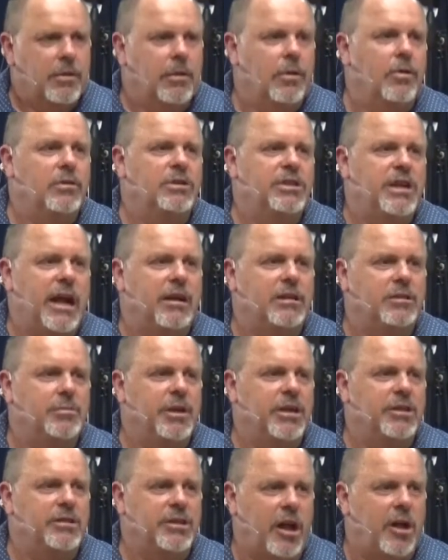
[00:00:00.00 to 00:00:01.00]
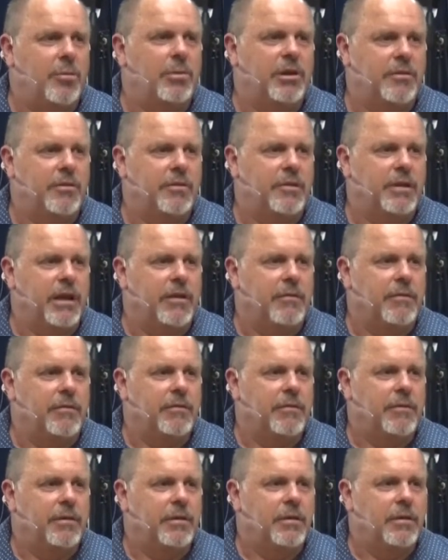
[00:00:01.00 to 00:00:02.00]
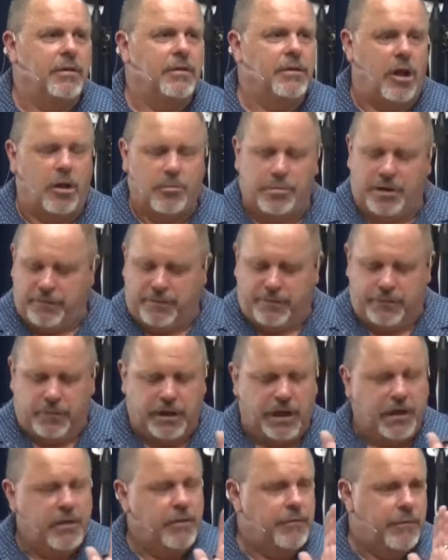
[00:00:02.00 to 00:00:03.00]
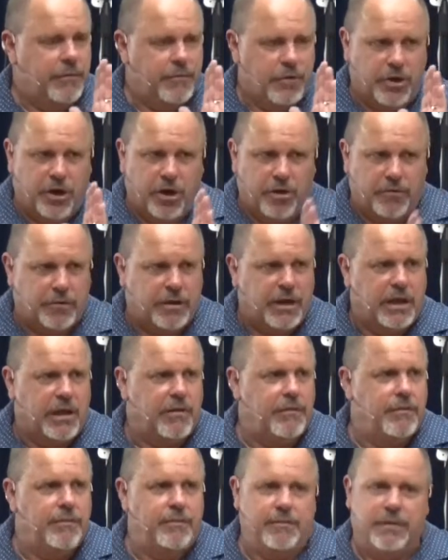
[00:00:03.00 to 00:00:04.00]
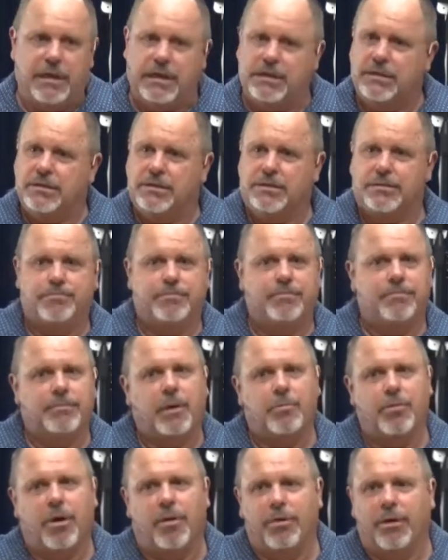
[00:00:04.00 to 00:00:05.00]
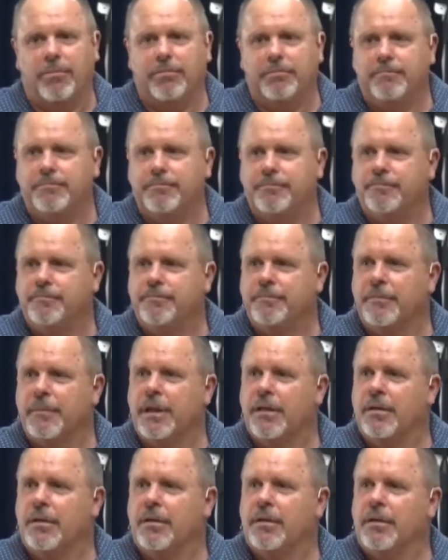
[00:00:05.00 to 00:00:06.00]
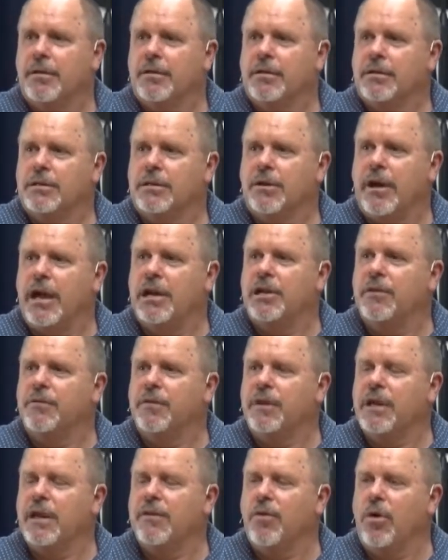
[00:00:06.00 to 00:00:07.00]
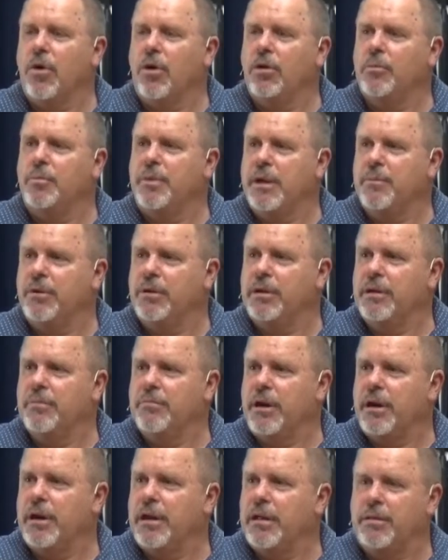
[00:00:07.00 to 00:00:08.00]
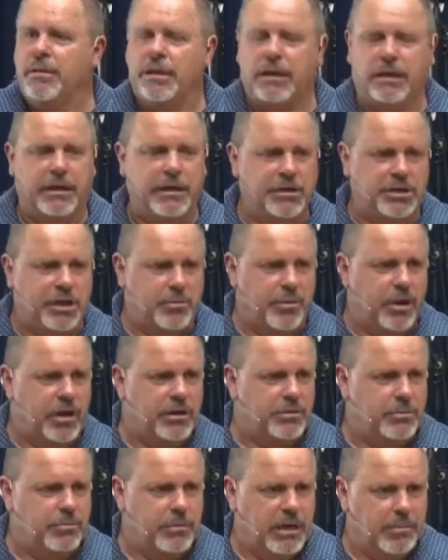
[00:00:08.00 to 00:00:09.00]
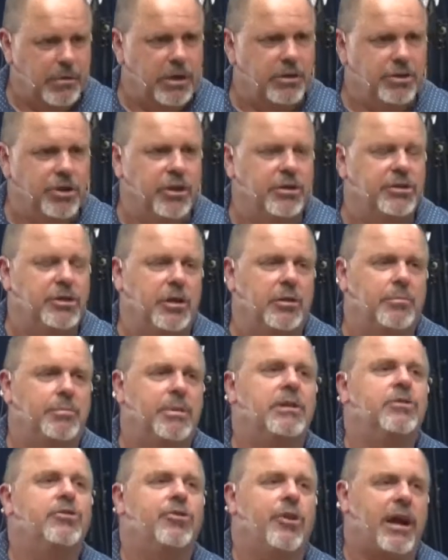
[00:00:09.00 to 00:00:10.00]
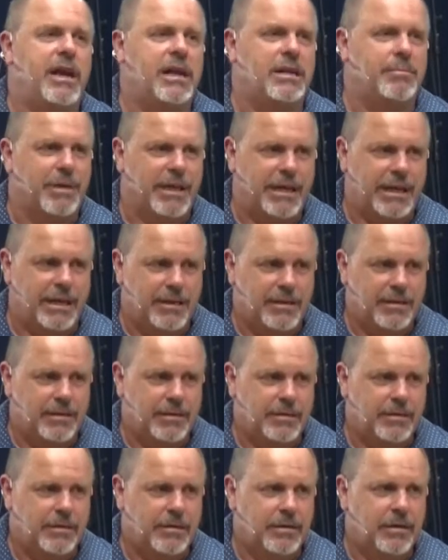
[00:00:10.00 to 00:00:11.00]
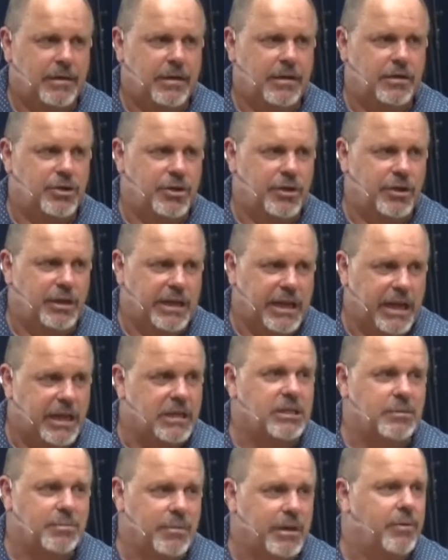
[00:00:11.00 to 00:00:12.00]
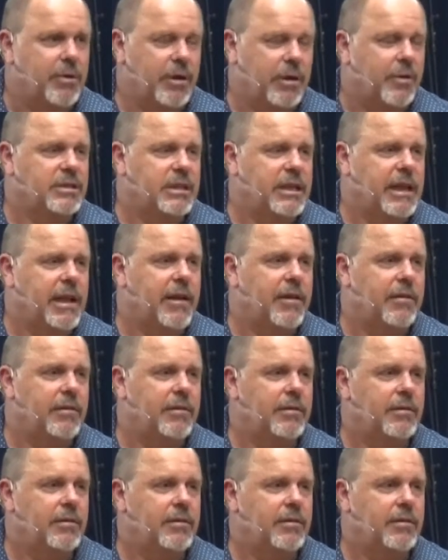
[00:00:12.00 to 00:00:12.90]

The Lord challenged me and told me to forgive. Told me to forgive. If you don't forgive, that's a problem. So I had to forgive all the people in my in leadership my, in my church that had betrayed me and turned against me when I was down.